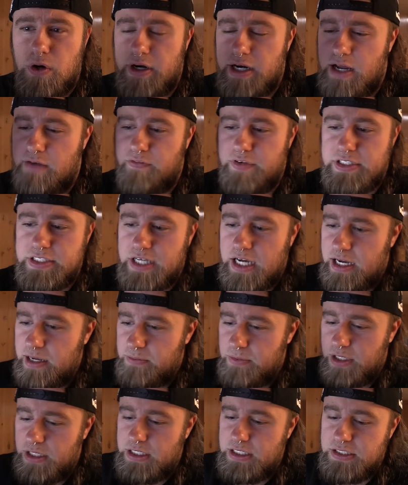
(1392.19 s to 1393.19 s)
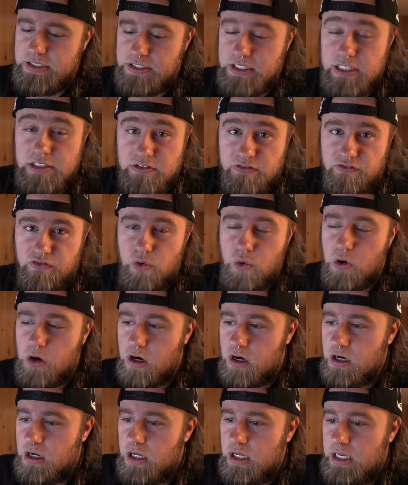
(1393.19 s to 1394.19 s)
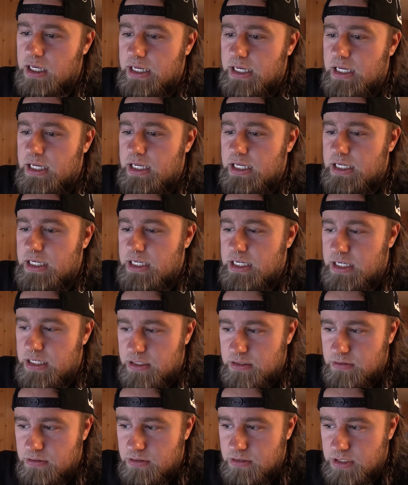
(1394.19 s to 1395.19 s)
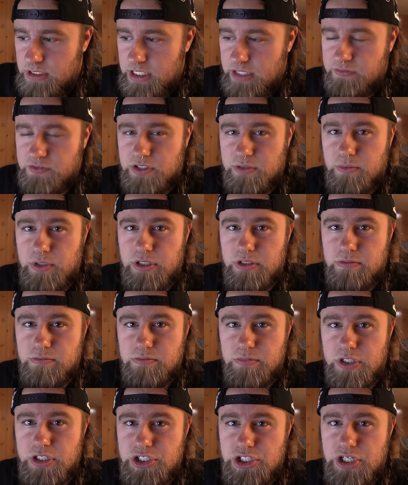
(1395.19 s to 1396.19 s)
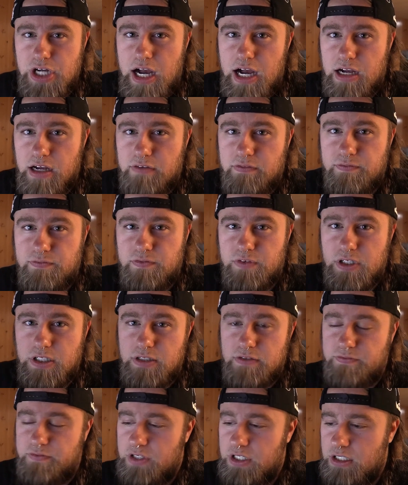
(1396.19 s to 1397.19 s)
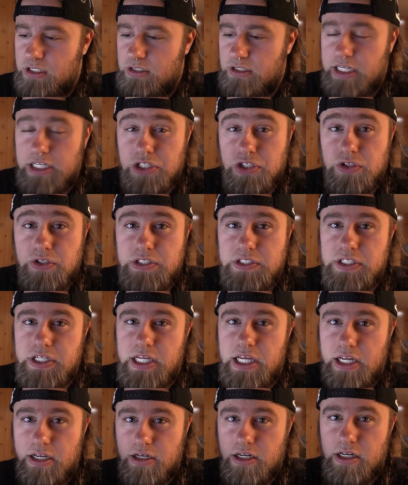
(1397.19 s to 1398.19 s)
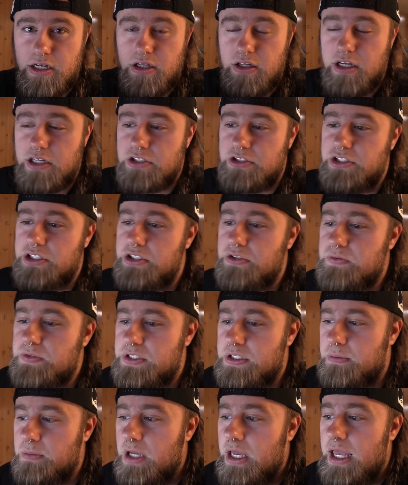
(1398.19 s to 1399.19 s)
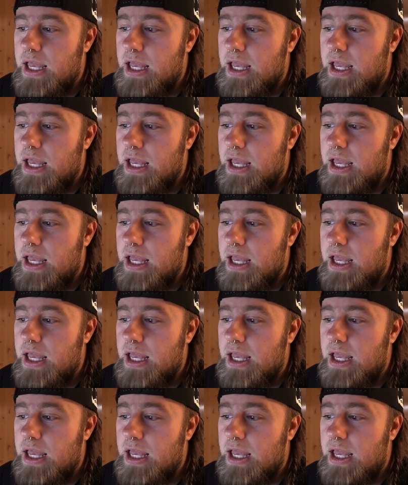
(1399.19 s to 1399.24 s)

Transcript: And every time that he says 4, he gives him a shock of electricity and electrocutes him,